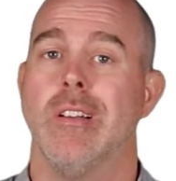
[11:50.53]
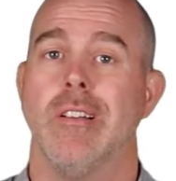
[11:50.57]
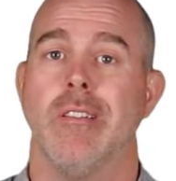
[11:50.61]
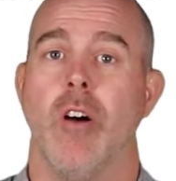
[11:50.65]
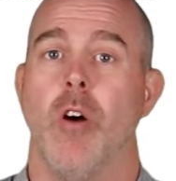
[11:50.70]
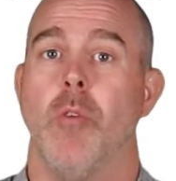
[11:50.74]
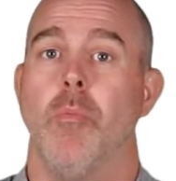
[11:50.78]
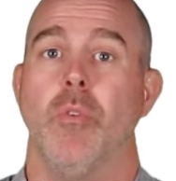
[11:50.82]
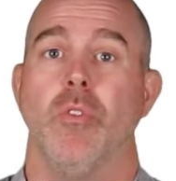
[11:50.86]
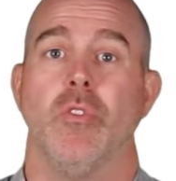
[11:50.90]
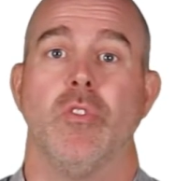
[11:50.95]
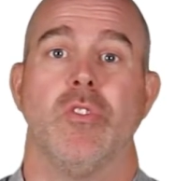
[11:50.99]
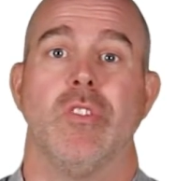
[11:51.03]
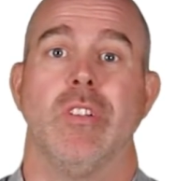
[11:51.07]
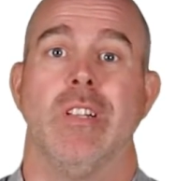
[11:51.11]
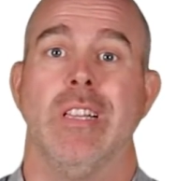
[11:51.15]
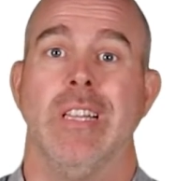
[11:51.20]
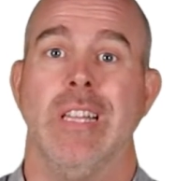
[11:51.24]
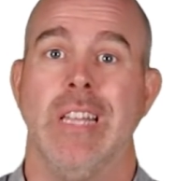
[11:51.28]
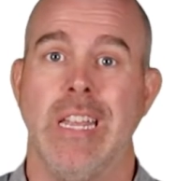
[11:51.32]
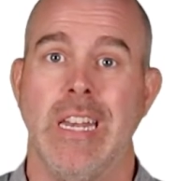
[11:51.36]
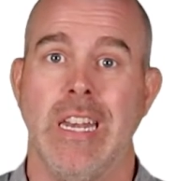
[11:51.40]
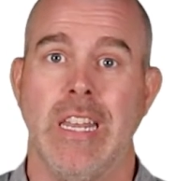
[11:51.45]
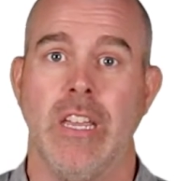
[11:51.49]
almost
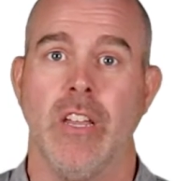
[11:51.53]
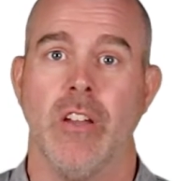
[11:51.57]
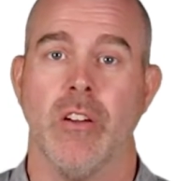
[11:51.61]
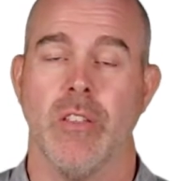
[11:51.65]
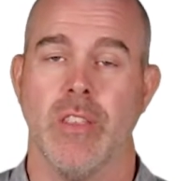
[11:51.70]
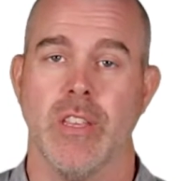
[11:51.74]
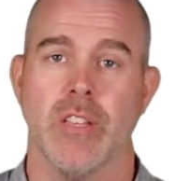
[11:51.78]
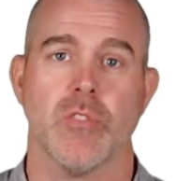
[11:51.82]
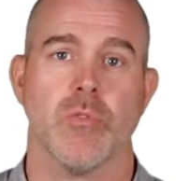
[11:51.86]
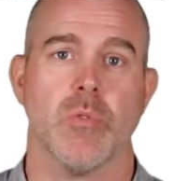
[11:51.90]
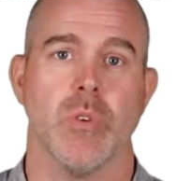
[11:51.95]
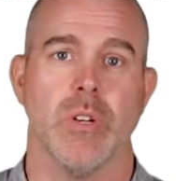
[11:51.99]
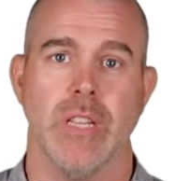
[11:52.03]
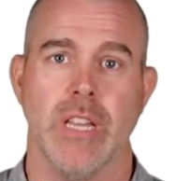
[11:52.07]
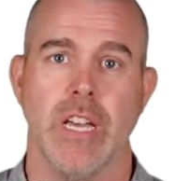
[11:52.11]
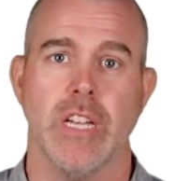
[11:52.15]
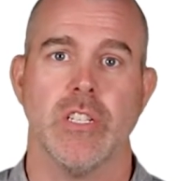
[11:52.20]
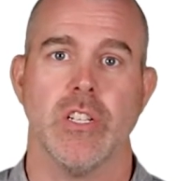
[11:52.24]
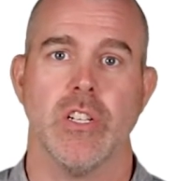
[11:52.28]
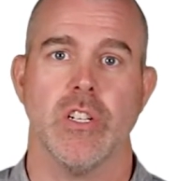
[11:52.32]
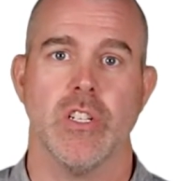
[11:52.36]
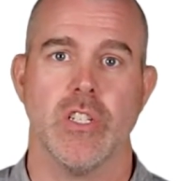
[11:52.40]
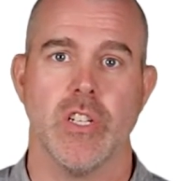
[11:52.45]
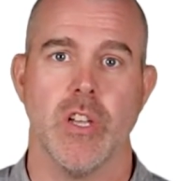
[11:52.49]
linear this
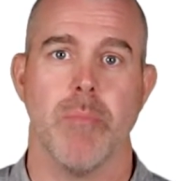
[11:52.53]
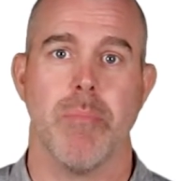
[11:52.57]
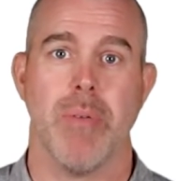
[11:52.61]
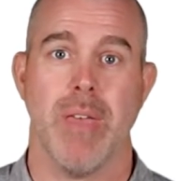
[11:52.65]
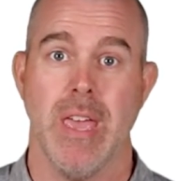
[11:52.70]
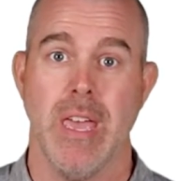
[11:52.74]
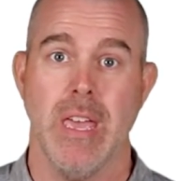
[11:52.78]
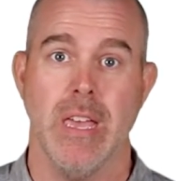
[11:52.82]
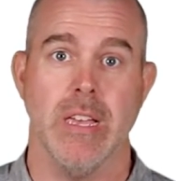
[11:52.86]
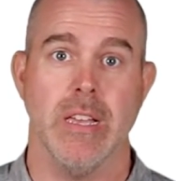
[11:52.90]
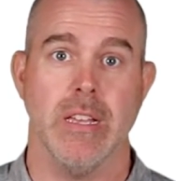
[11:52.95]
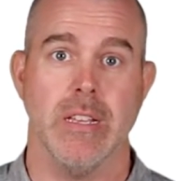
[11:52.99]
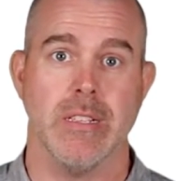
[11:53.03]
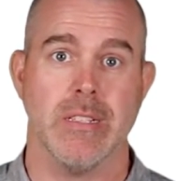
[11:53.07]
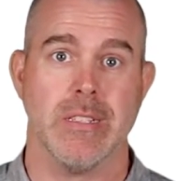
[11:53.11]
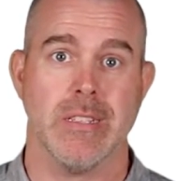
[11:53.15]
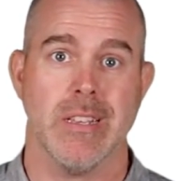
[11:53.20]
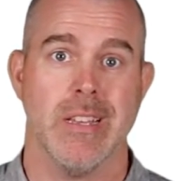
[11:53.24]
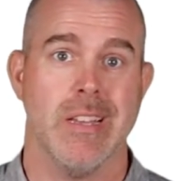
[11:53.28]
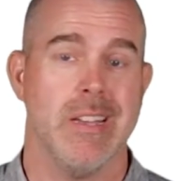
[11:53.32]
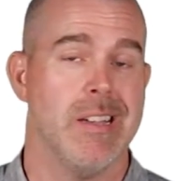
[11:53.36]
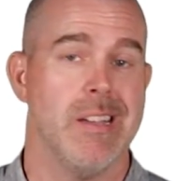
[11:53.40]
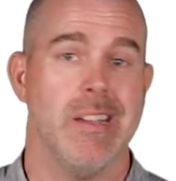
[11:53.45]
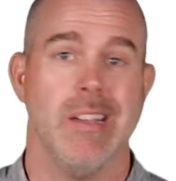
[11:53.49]
relationship is
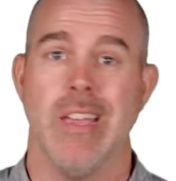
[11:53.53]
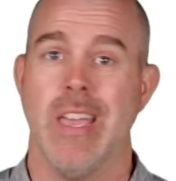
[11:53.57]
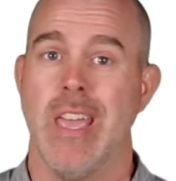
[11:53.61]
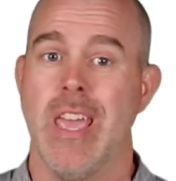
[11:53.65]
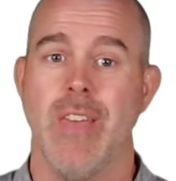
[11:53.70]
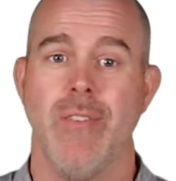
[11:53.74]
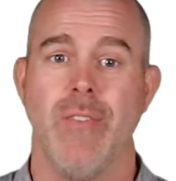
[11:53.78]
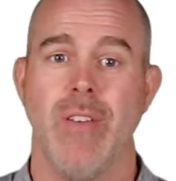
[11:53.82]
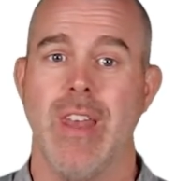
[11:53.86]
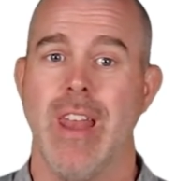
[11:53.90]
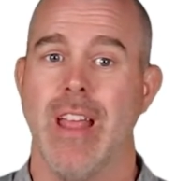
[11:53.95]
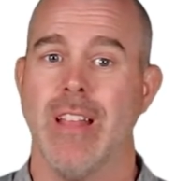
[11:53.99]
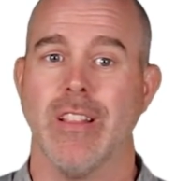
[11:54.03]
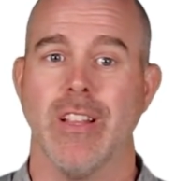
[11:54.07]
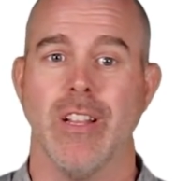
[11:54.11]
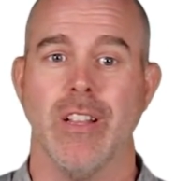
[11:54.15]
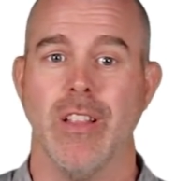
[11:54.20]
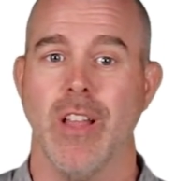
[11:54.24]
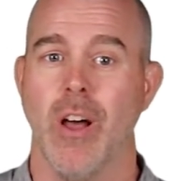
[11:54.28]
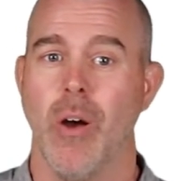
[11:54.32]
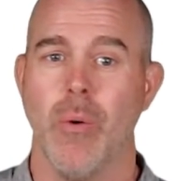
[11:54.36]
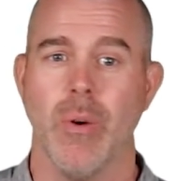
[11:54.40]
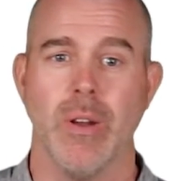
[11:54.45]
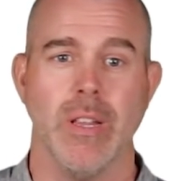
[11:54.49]
even at the
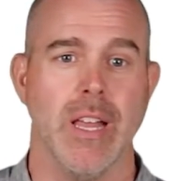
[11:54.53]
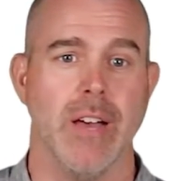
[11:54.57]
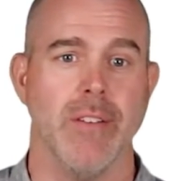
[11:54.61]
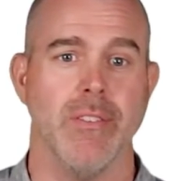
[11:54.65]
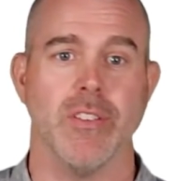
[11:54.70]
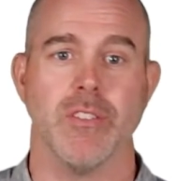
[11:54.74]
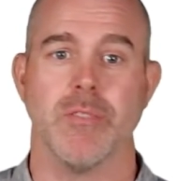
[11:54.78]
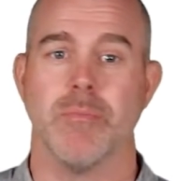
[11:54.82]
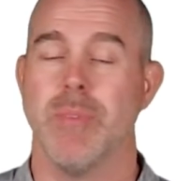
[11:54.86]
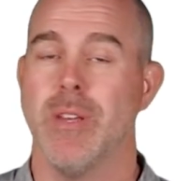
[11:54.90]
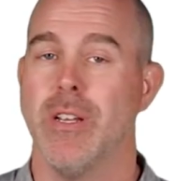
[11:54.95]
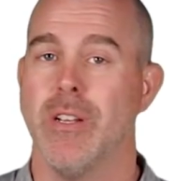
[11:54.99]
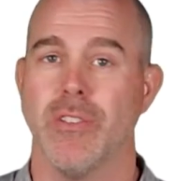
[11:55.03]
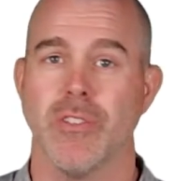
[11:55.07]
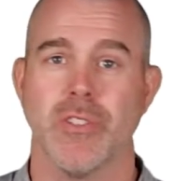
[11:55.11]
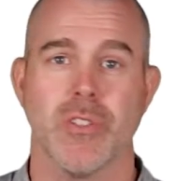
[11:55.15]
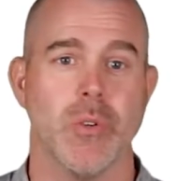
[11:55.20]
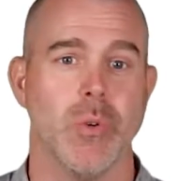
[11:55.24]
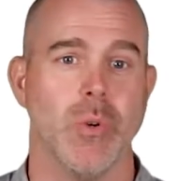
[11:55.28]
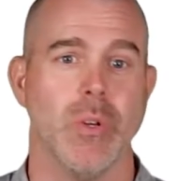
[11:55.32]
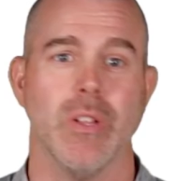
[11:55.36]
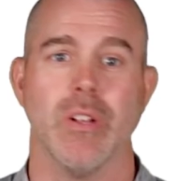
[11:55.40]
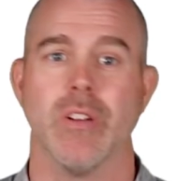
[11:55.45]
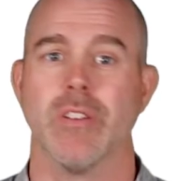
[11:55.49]
lower levels, middle
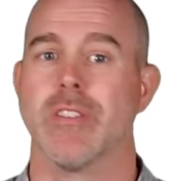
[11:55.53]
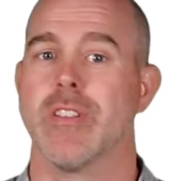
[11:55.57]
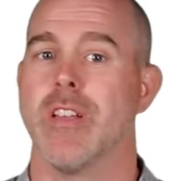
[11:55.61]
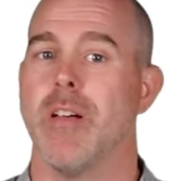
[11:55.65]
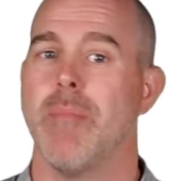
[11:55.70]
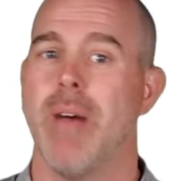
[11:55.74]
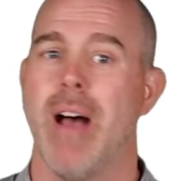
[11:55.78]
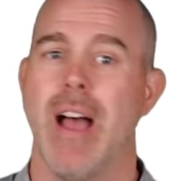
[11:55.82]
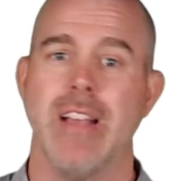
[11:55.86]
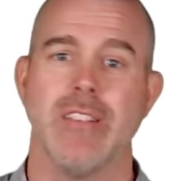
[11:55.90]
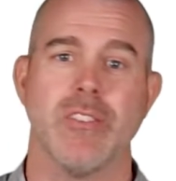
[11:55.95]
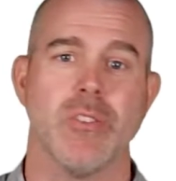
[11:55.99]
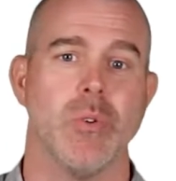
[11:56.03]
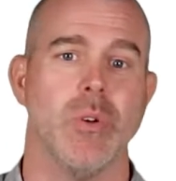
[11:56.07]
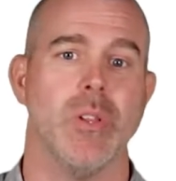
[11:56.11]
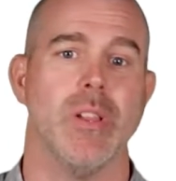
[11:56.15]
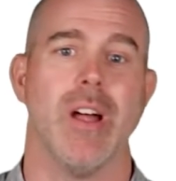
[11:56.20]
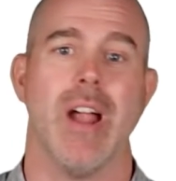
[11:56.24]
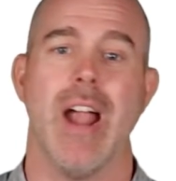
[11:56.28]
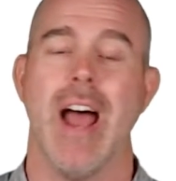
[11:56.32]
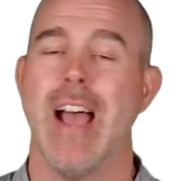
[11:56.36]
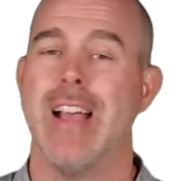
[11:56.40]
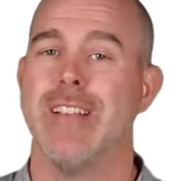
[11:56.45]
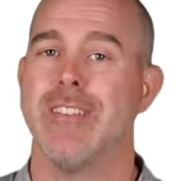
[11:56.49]
school or some high school
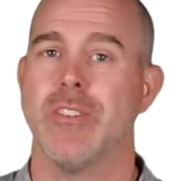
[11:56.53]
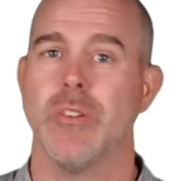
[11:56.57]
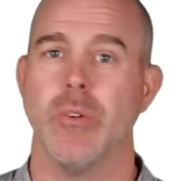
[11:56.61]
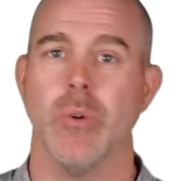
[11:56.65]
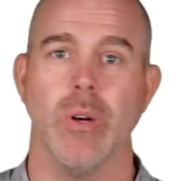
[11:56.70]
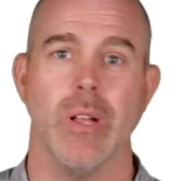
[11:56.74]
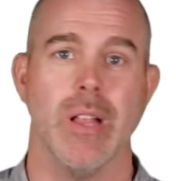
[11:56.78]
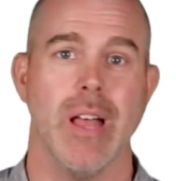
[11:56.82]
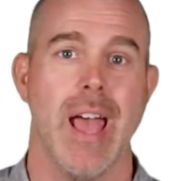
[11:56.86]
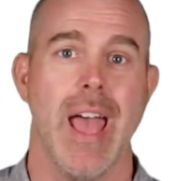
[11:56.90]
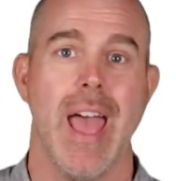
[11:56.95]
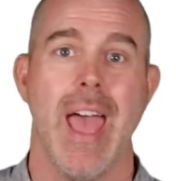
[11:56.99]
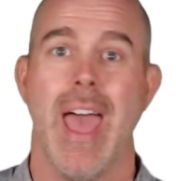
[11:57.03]
or high school,